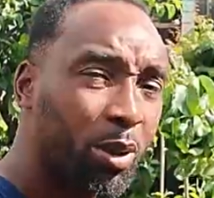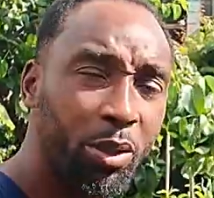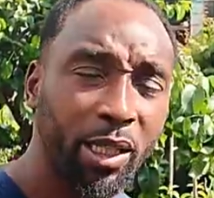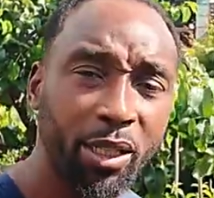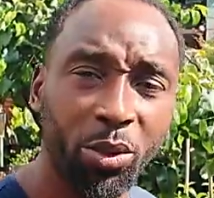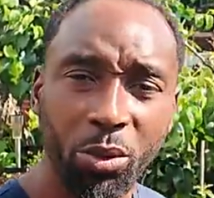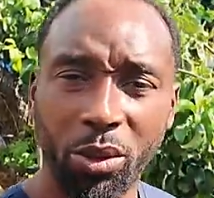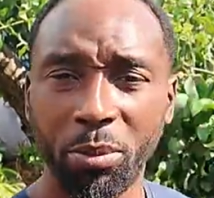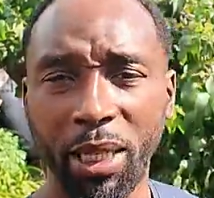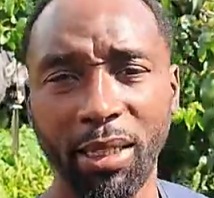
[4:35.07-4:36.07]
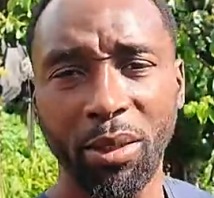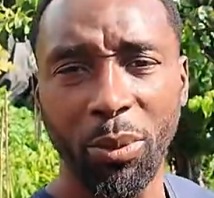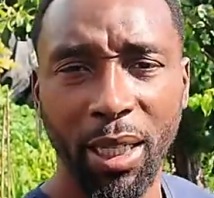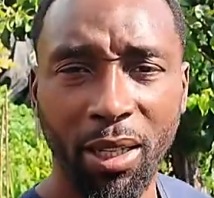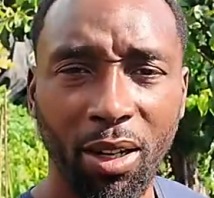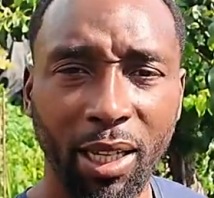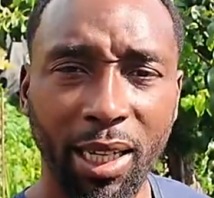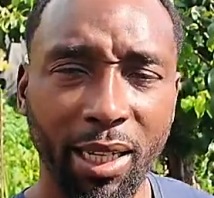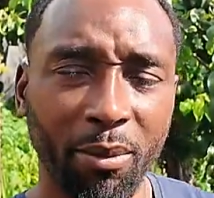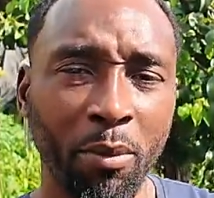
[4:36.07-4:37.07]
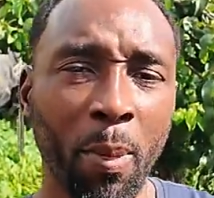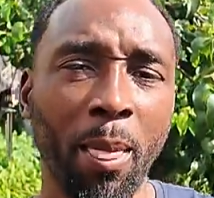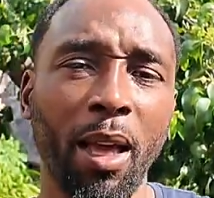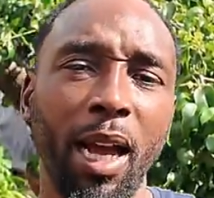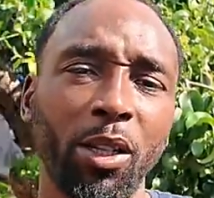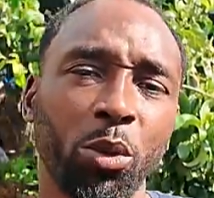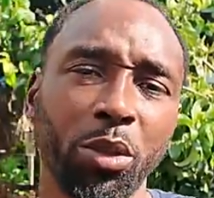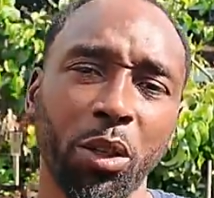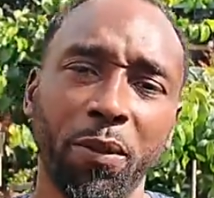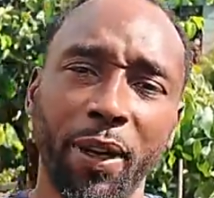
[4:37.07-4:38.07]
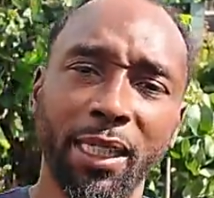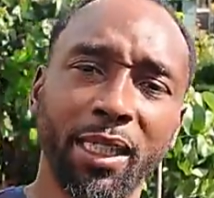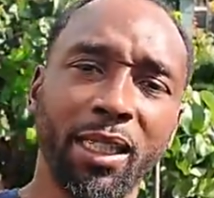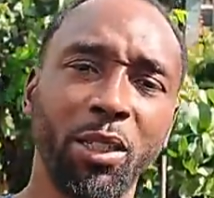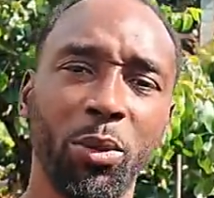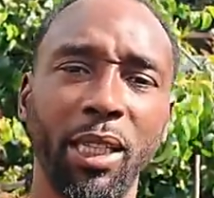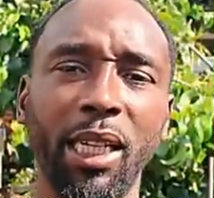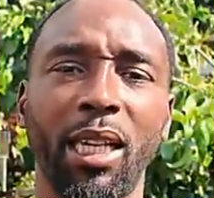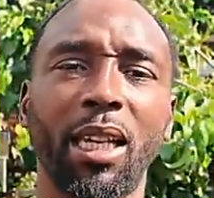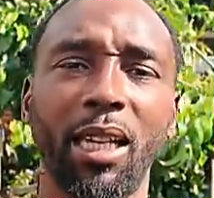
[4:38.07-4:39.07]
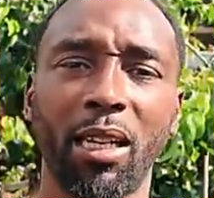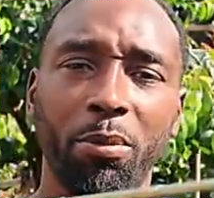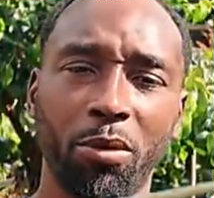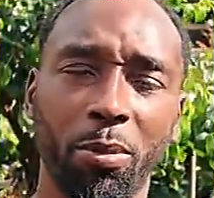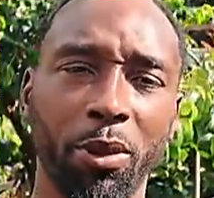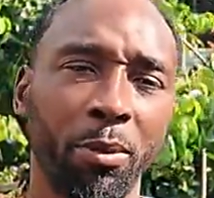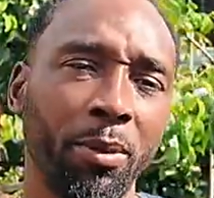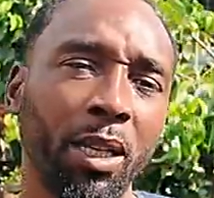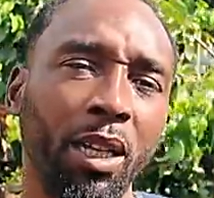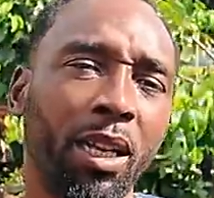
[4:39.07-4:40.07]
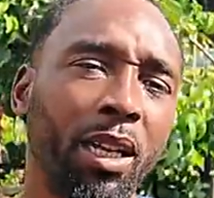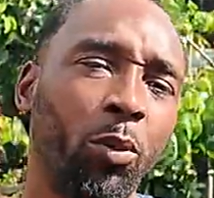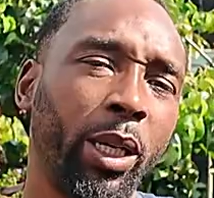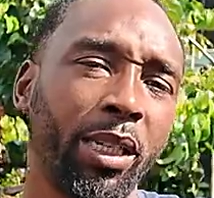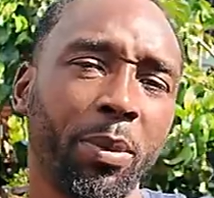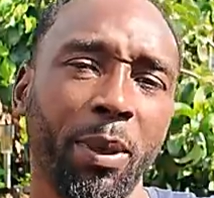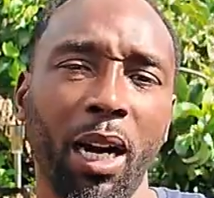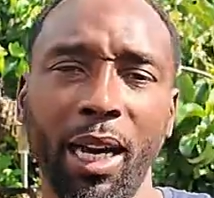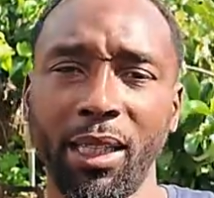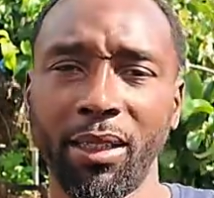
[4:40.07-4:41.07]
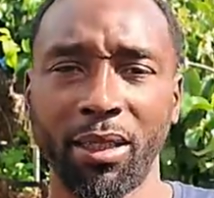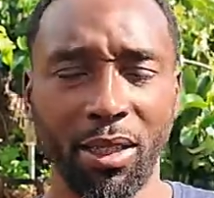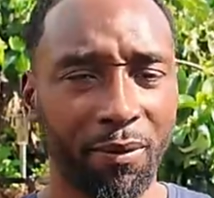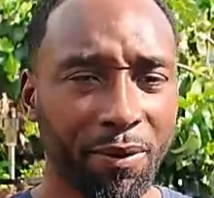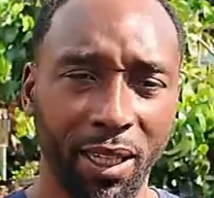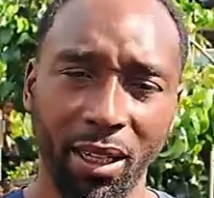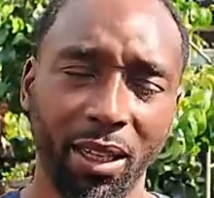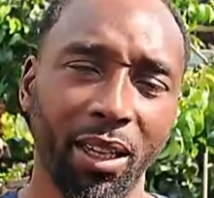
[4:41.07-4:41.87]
lose their tools in places where they can't get them, and also finding a little leak in a problem when it's behind something,